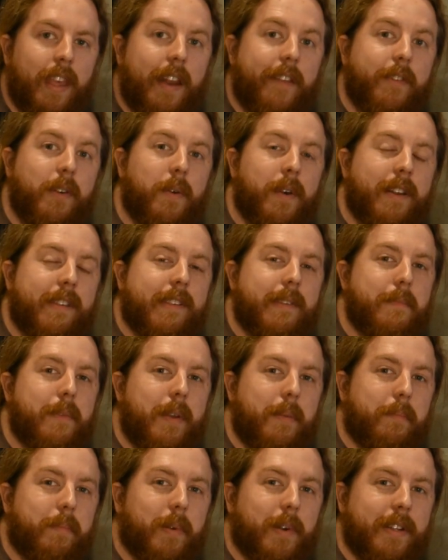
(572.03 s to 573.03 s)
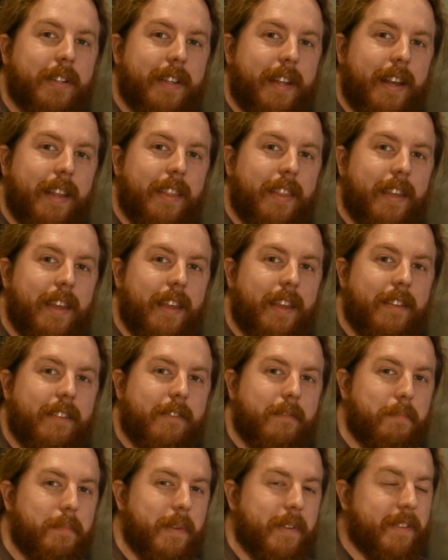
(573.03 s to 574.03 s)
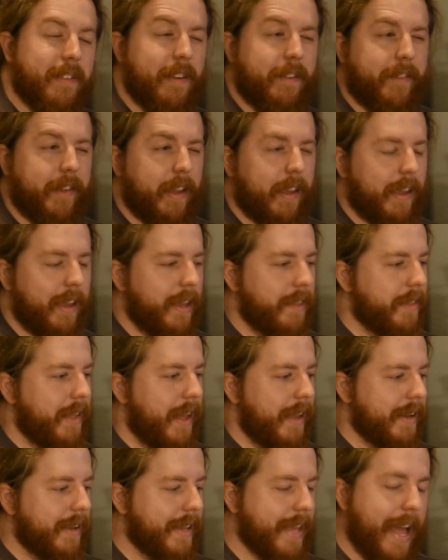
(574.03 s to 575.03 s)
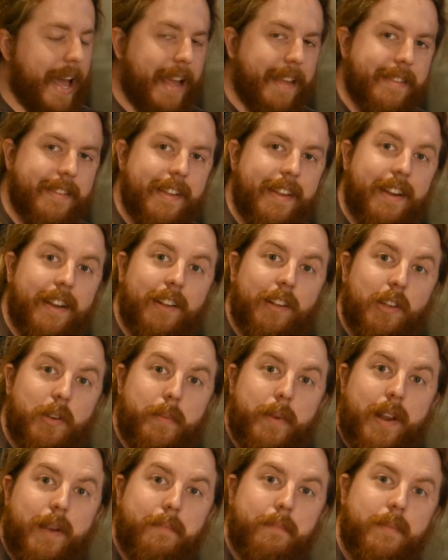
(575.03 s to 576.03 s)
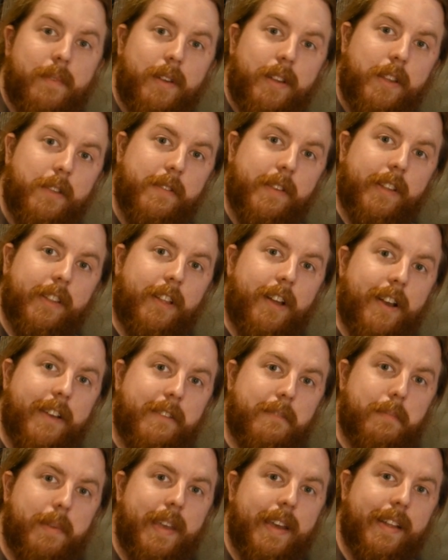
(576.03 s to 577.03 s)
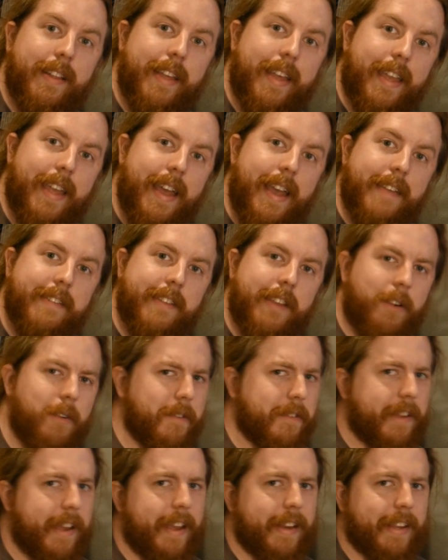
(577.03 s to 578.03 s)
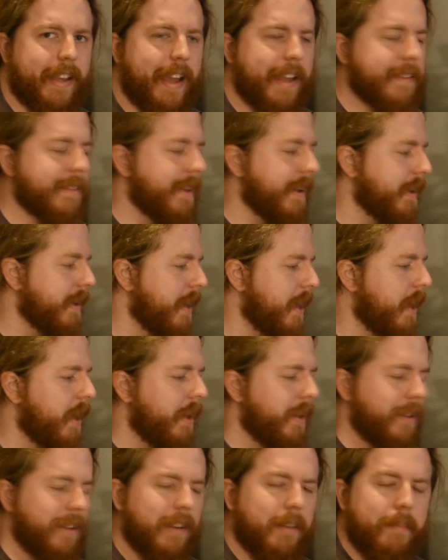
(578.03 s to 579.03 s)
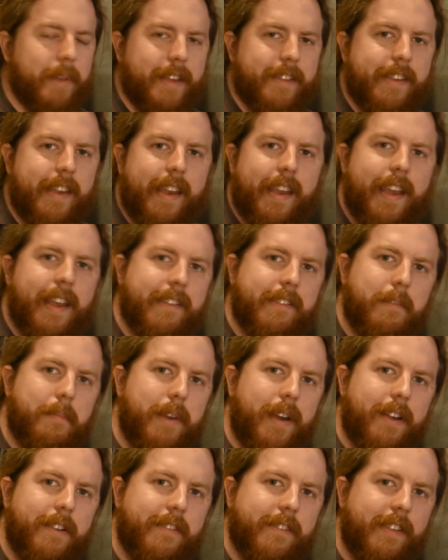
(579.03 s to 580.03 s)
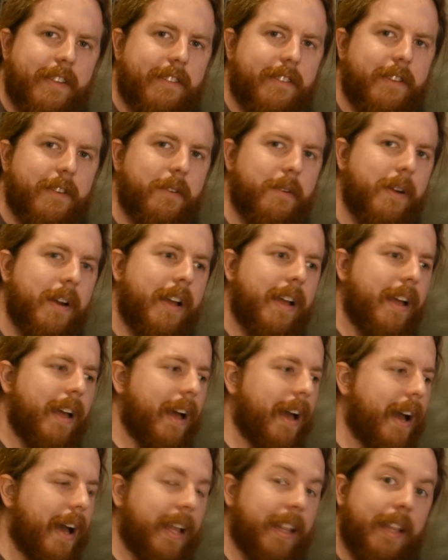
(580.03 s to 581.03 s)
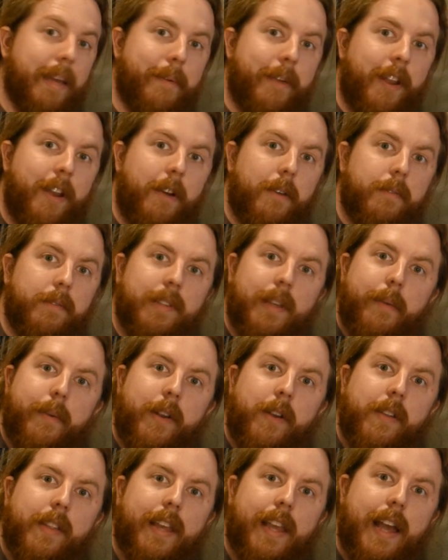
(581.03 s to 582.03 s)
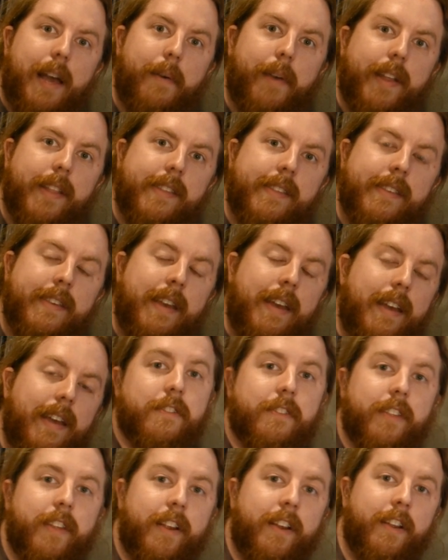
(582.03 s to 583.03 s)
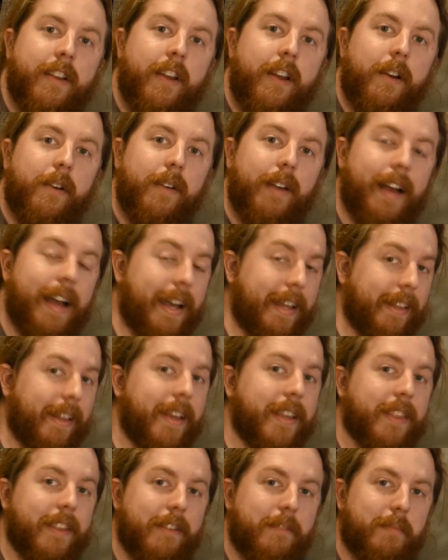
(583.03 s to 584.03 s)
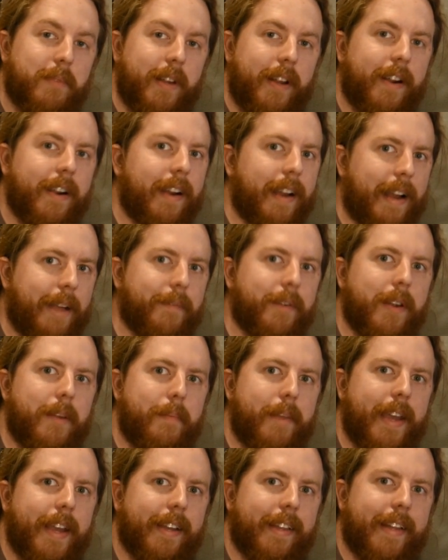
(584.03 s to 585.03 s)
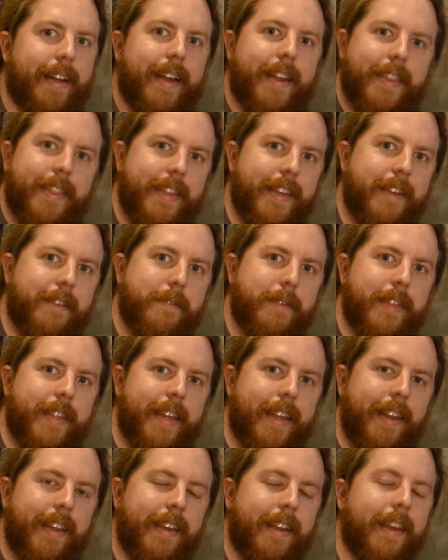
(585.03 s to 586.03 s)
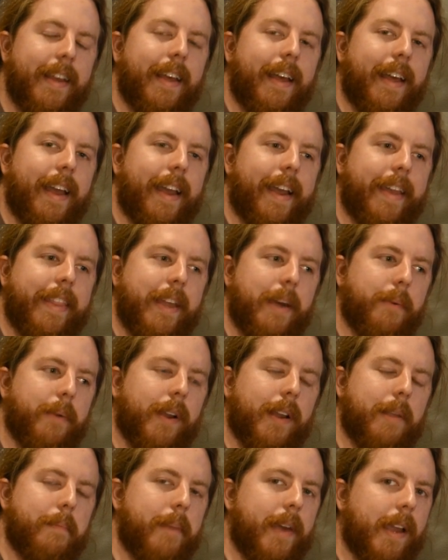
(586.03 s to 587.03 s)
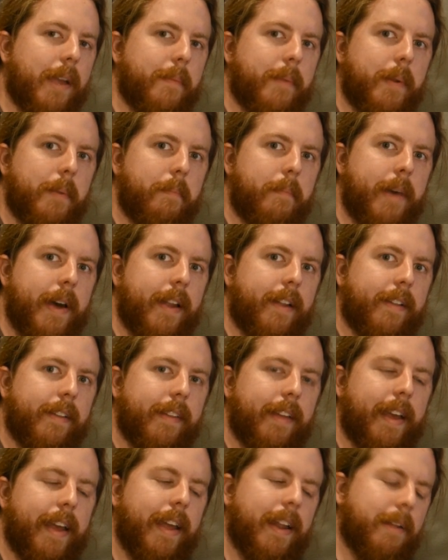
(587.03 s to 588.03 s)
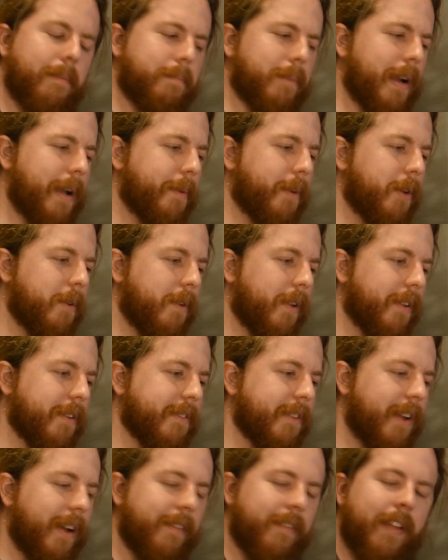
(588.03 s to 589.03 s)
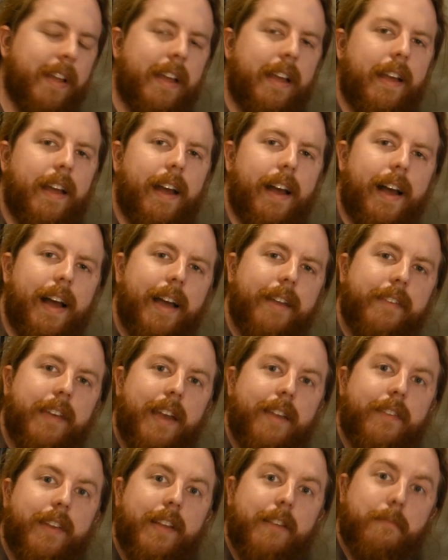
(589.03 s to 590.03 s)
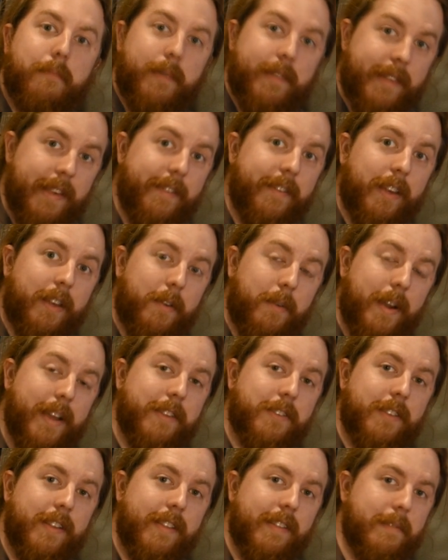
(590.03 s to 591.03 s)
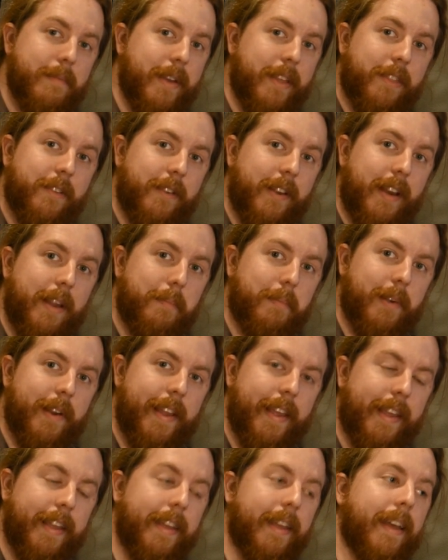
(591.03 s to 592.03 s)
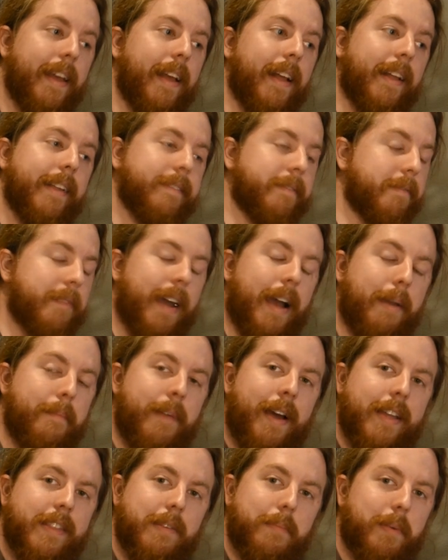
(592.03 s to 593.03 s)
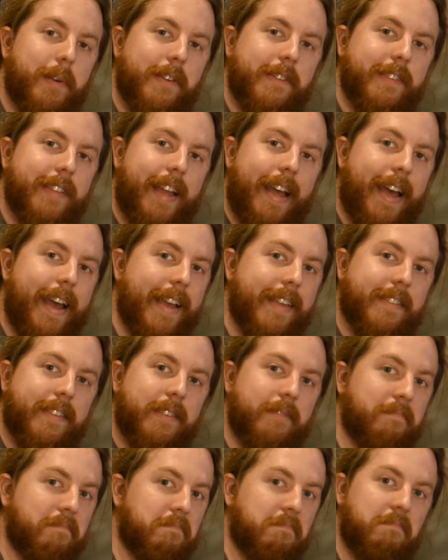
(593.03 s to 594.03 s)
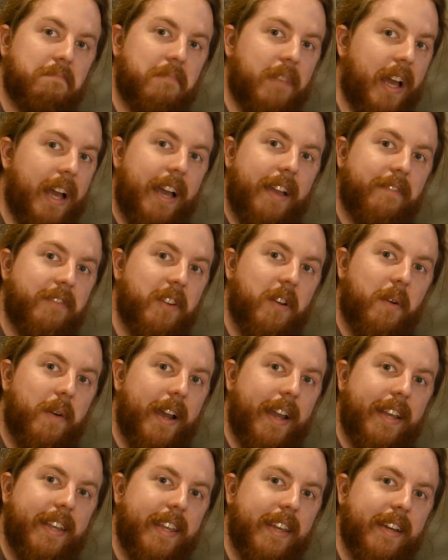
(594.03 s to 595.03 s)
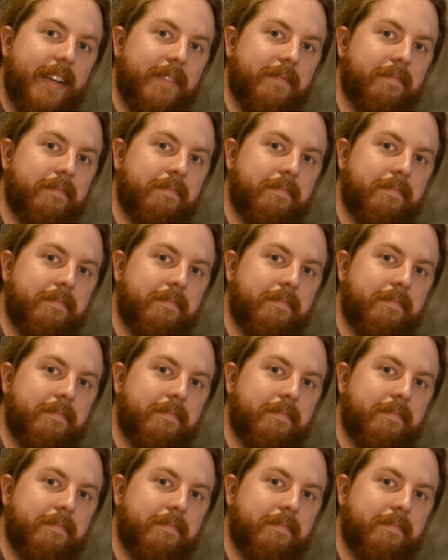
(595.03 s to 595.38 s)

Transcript: And if you want to see me print anything specific and then cast it in aluminum using lost PLA casting or sand casting, you can make sand casting patterns in these too. Uh, let me know. Let me know in the comments. So there you go. I like this printer. I'm going to make a lot of things with it, and then we're going to make them into metal, and I'll probably do other stuff. Uh, if you have any specific questions about 3D printing, I'm not the person to ask. I have no idea.